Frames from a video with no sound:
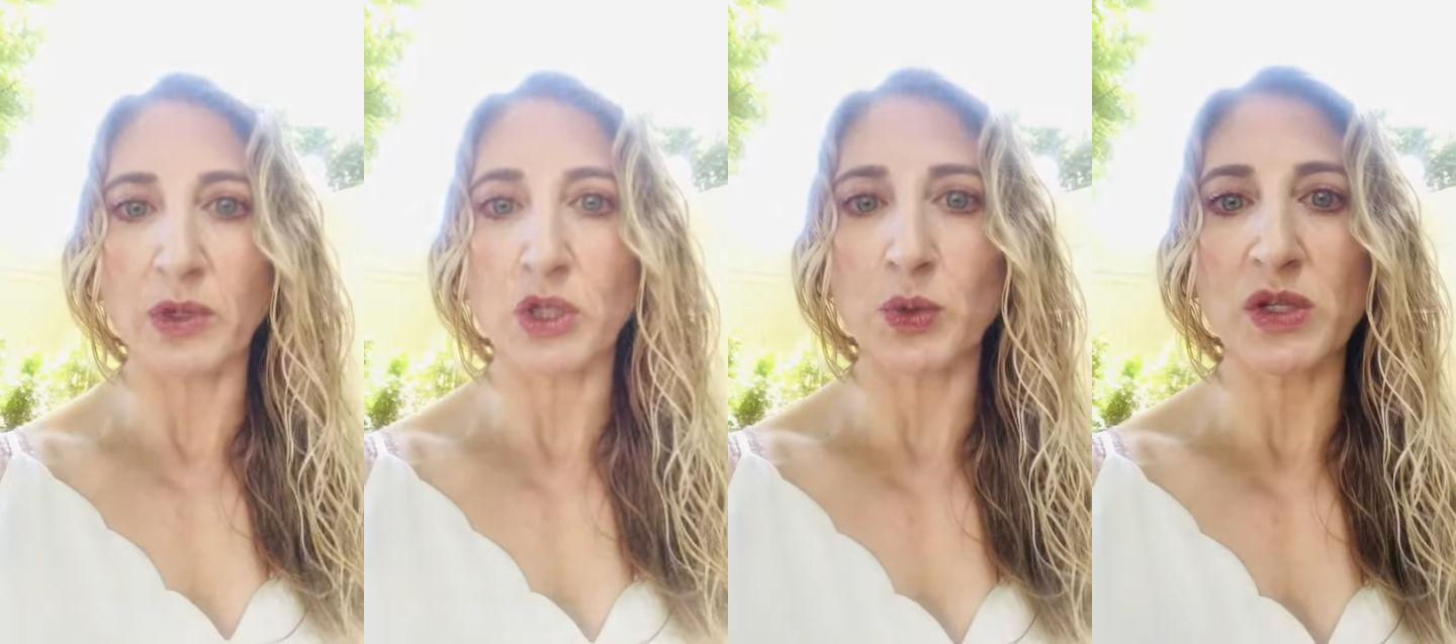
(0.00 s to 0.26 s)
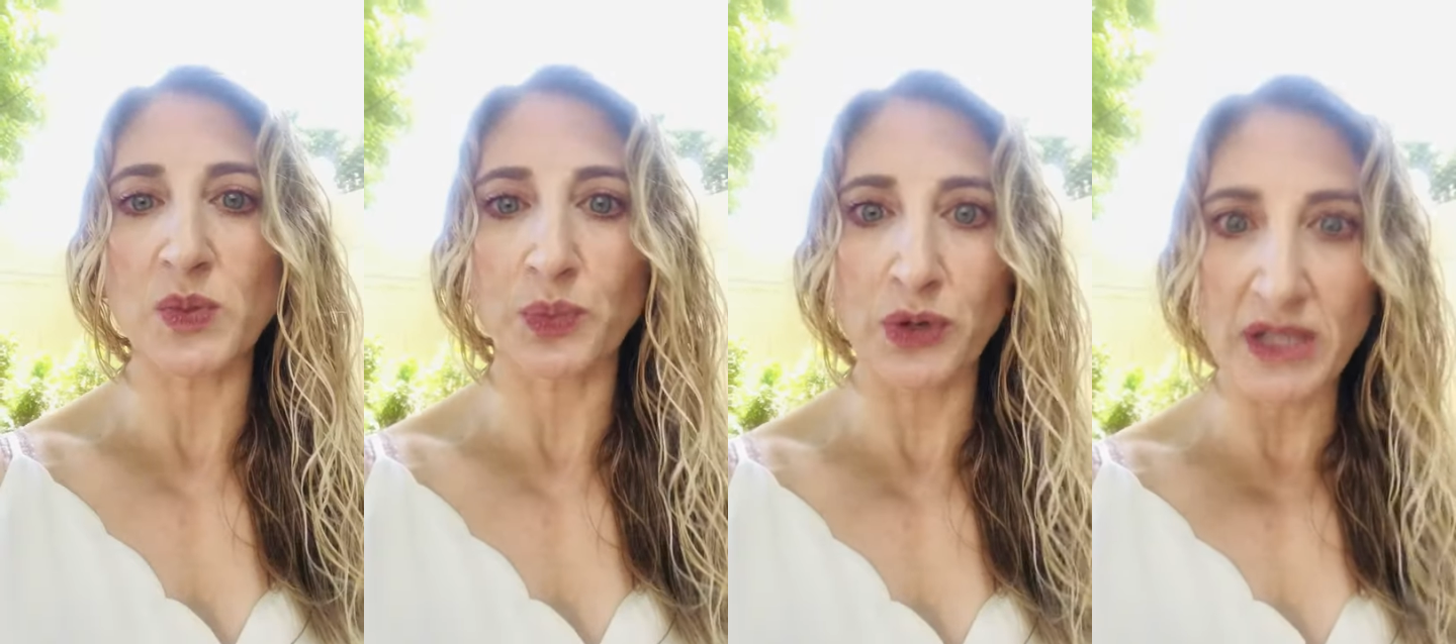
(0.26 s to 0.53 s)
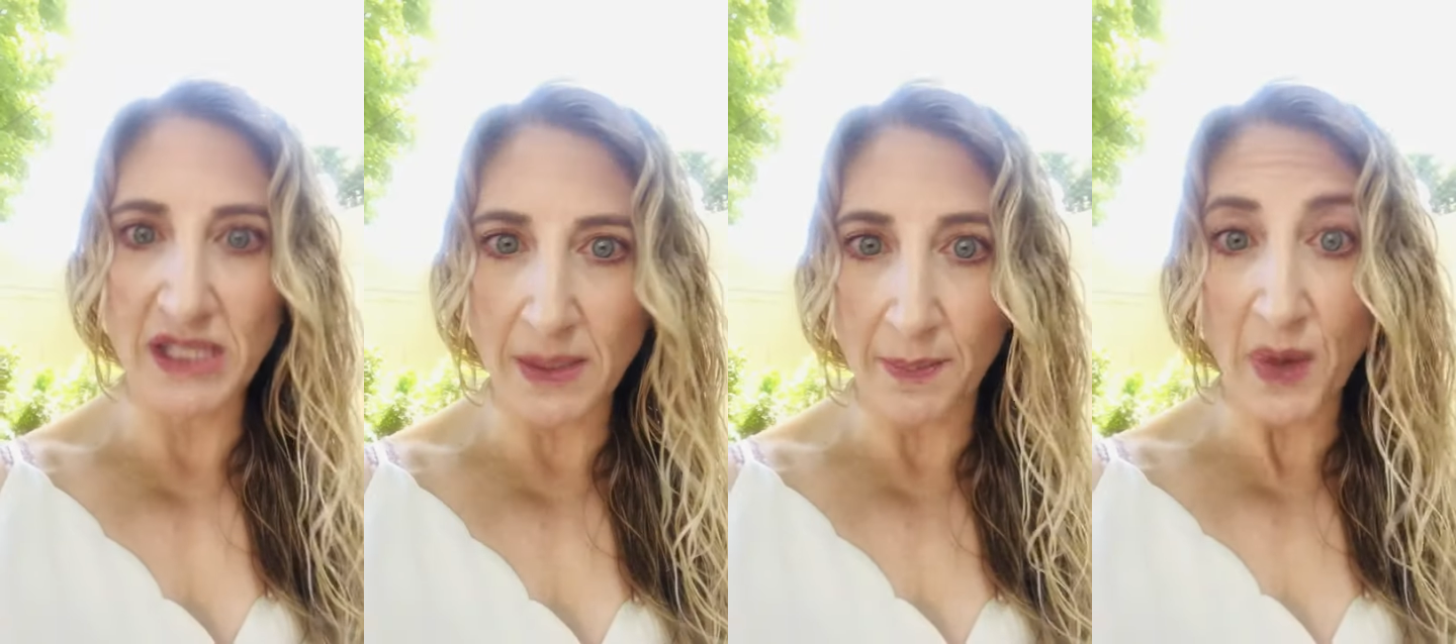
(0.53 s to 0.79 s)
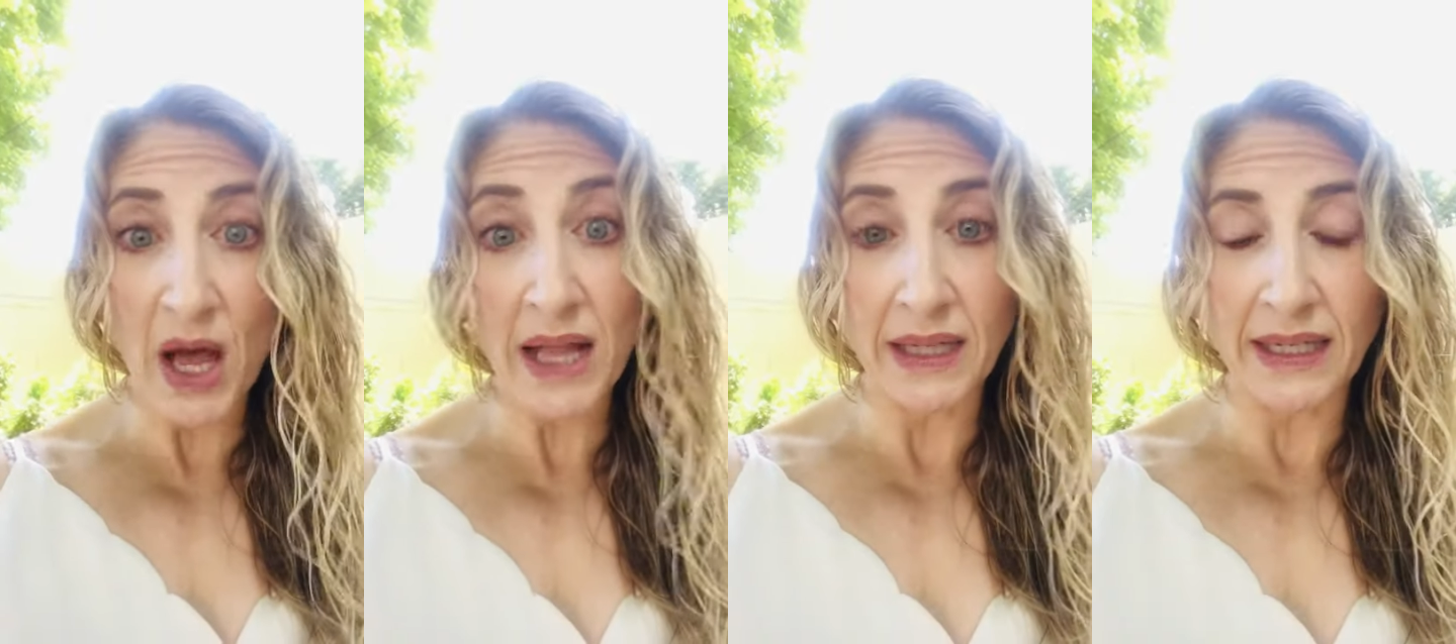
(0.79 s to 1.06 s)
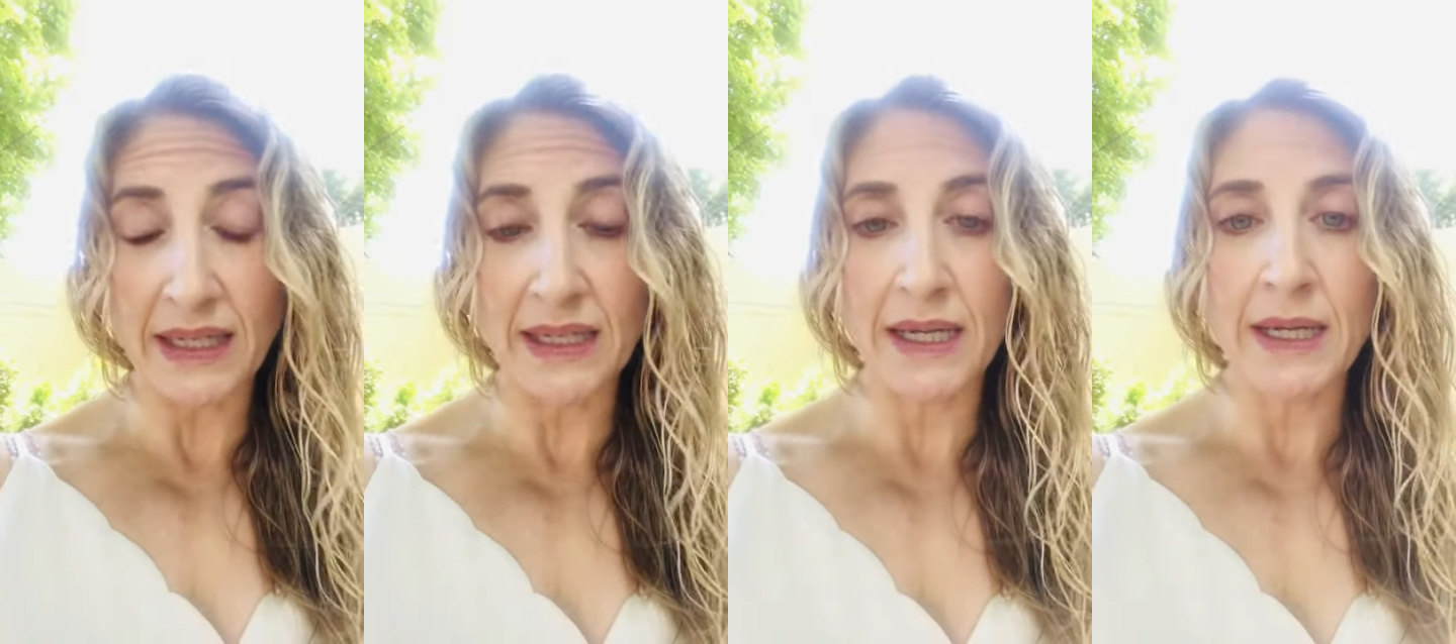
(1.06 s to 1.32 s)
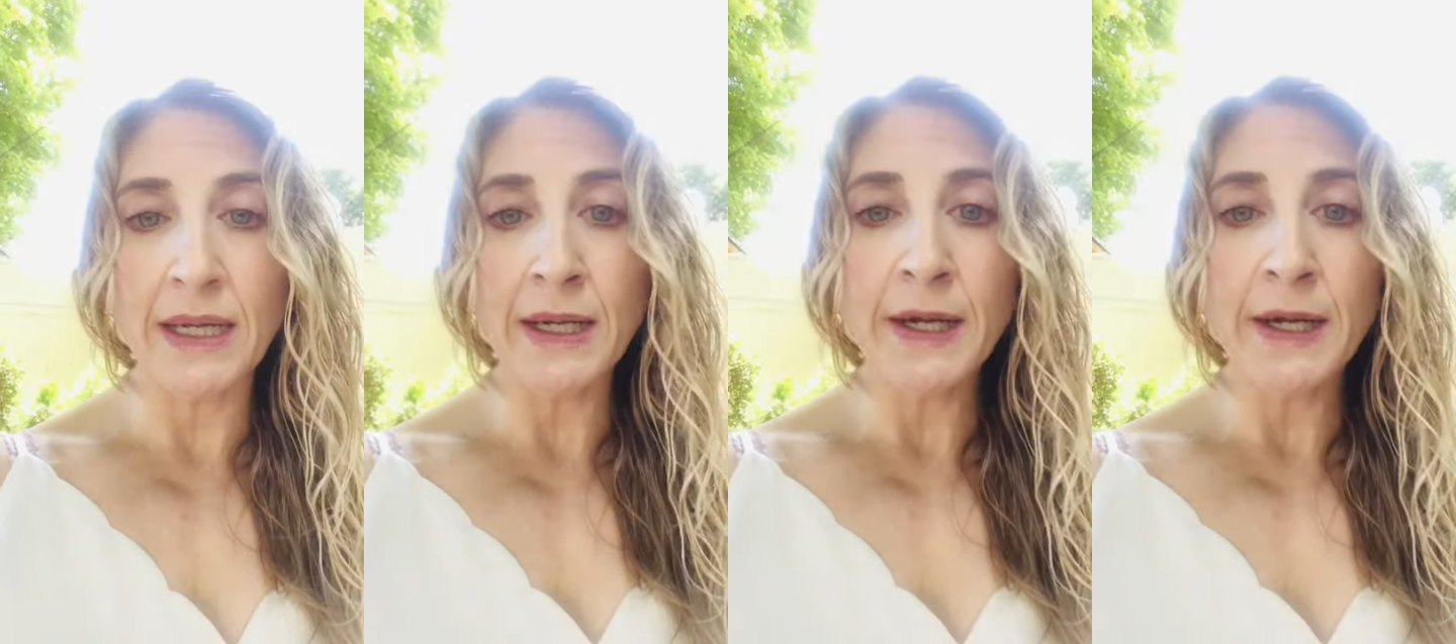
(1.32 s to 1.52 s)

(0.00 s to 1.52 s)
which was pre-symbolic.